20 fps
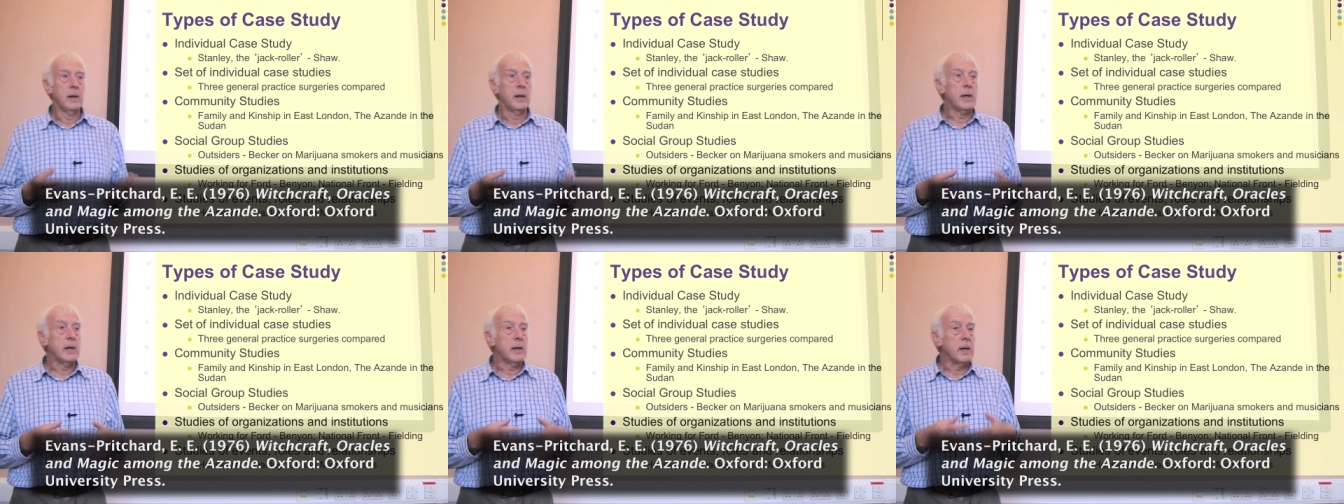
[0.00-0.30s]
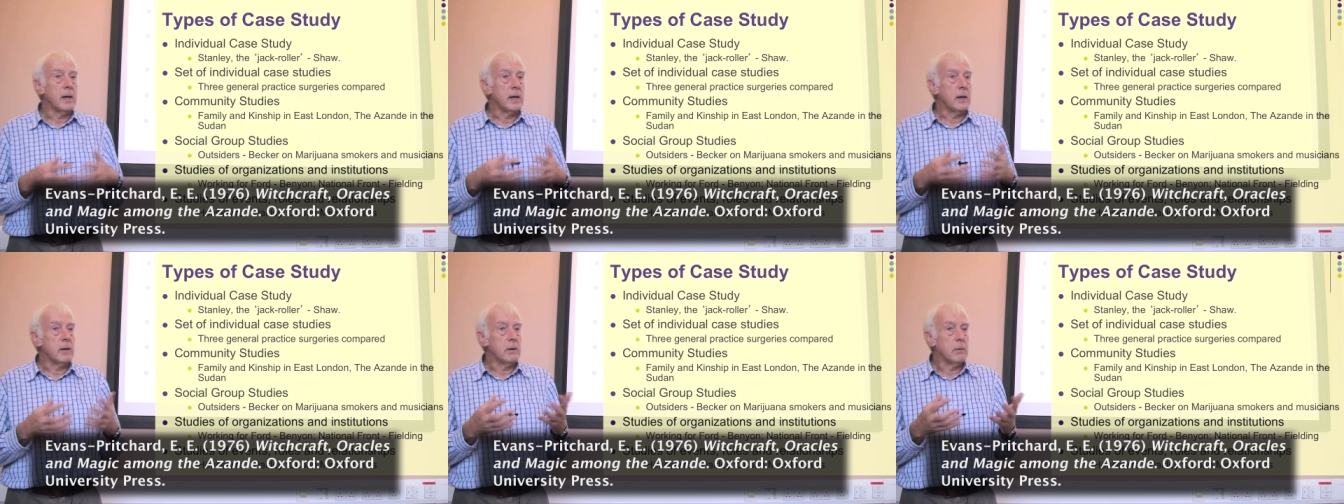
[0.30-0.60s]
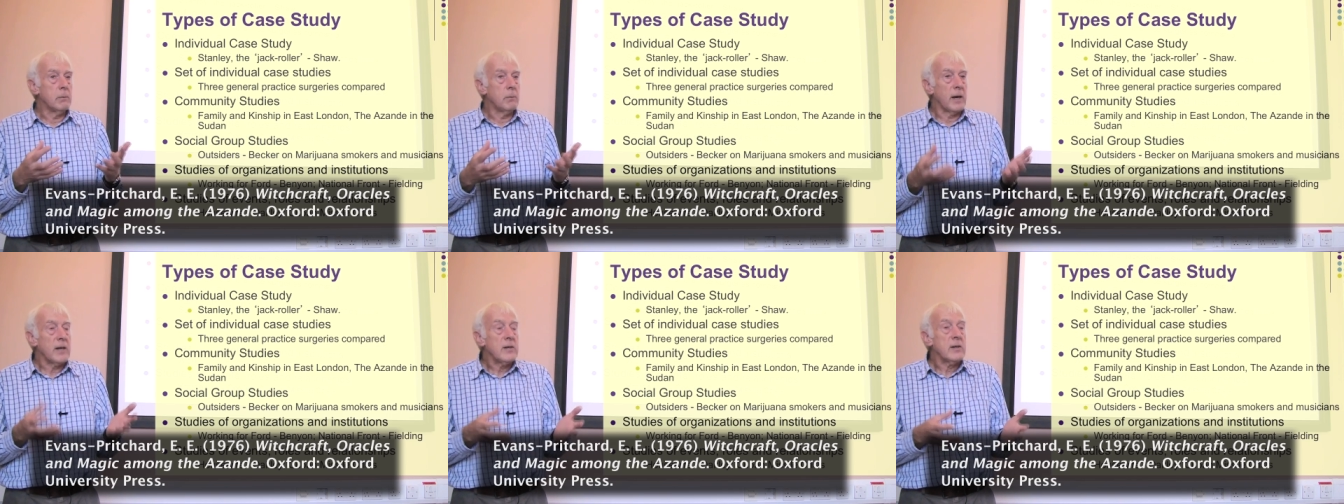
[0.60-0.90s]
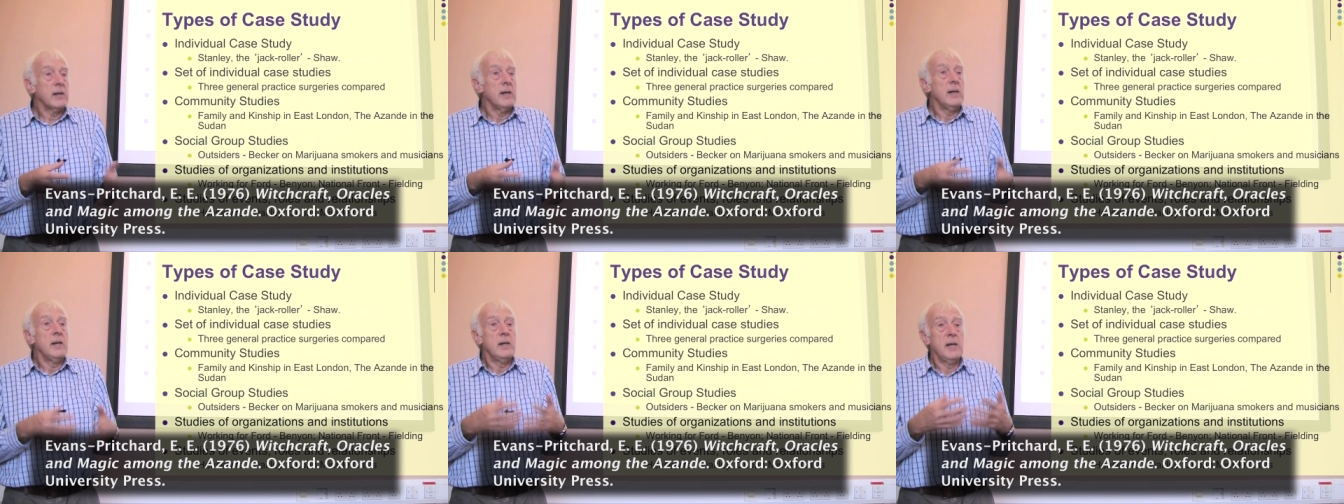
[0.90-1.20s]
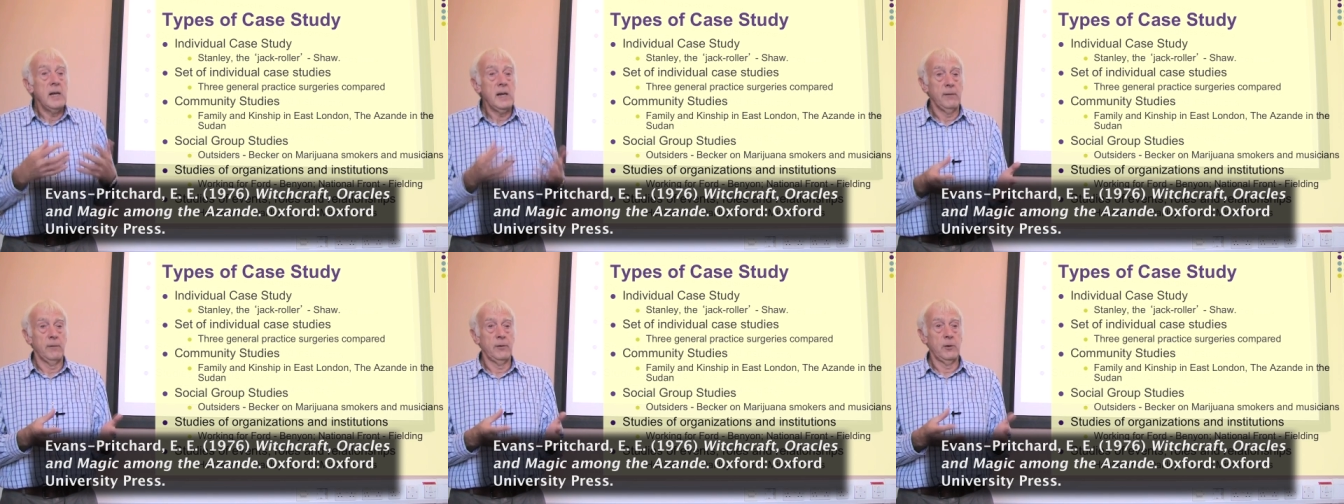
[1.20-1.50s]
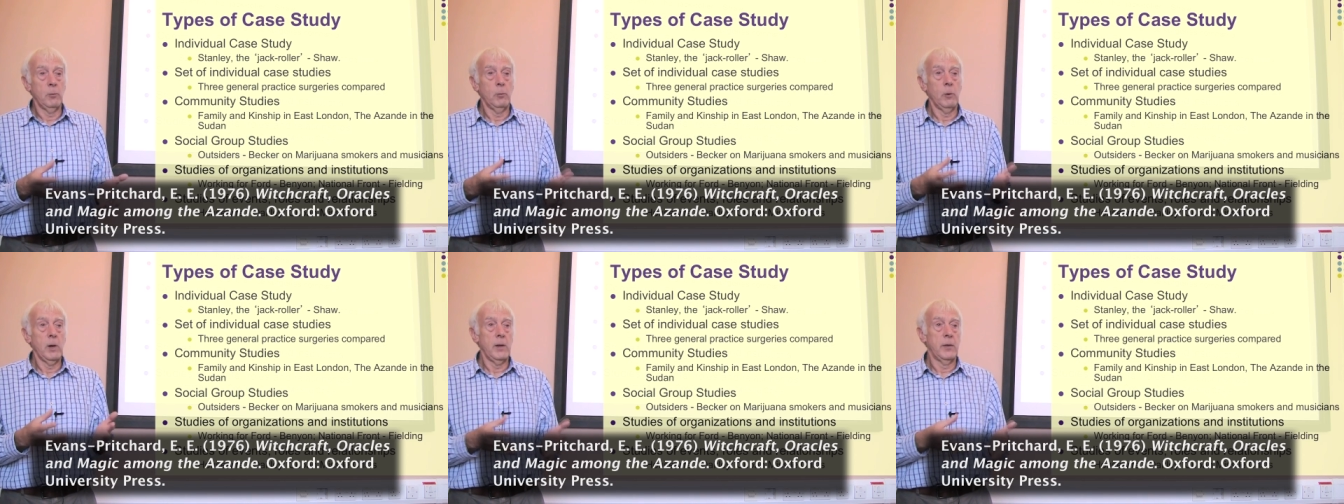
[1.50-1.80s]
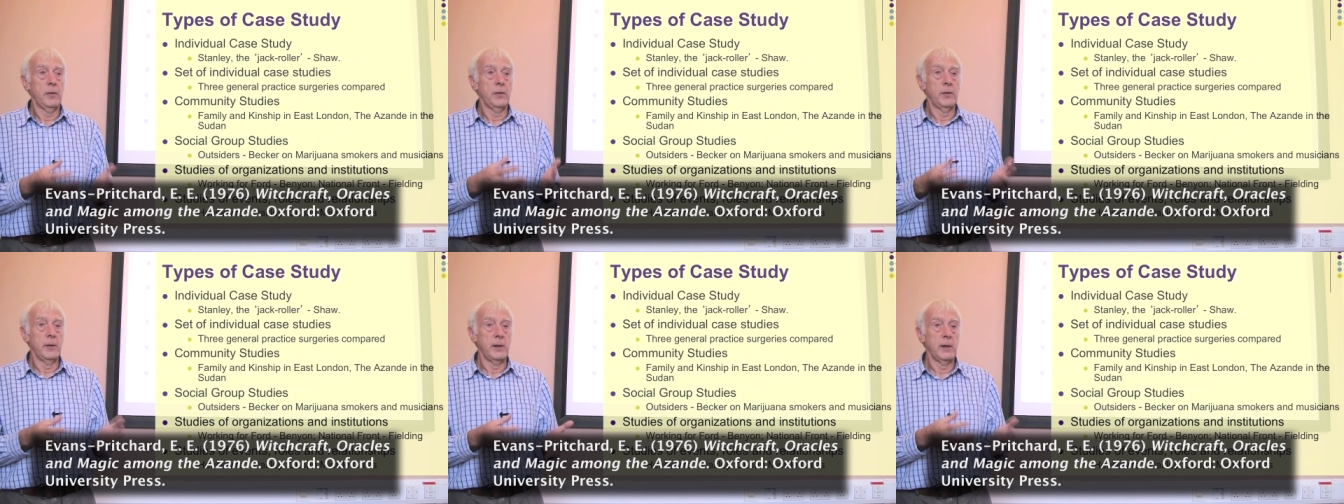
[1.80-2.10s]
He basically lived
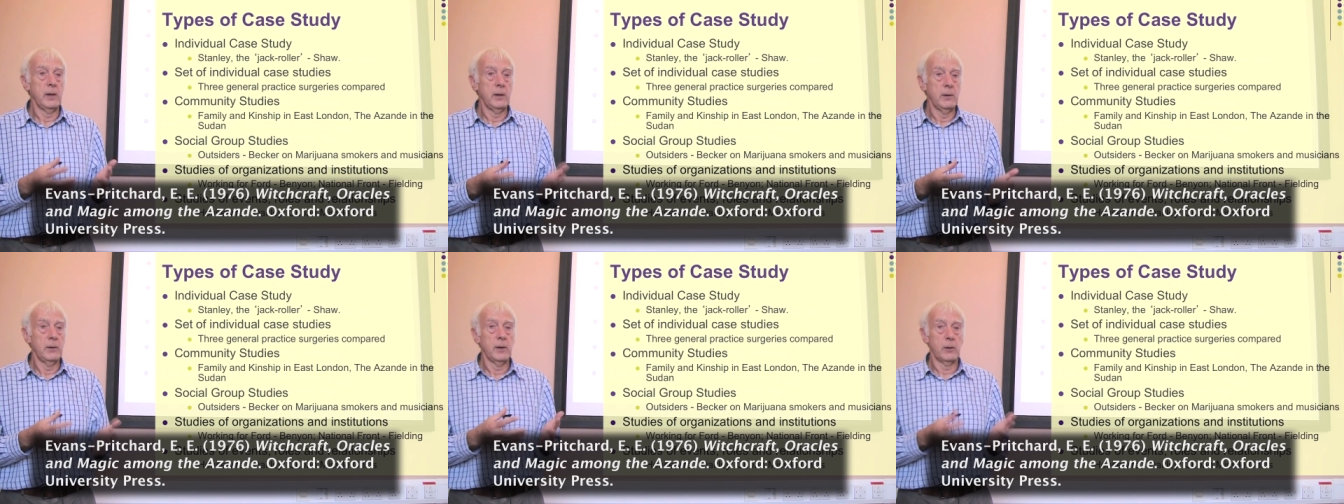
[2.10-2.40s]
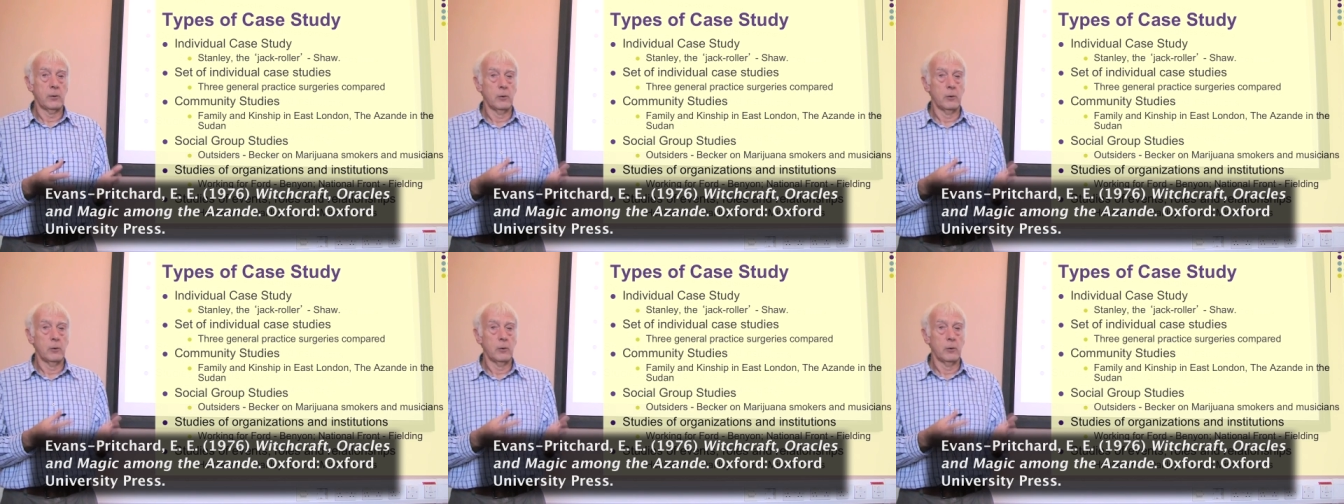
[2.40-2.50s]
with the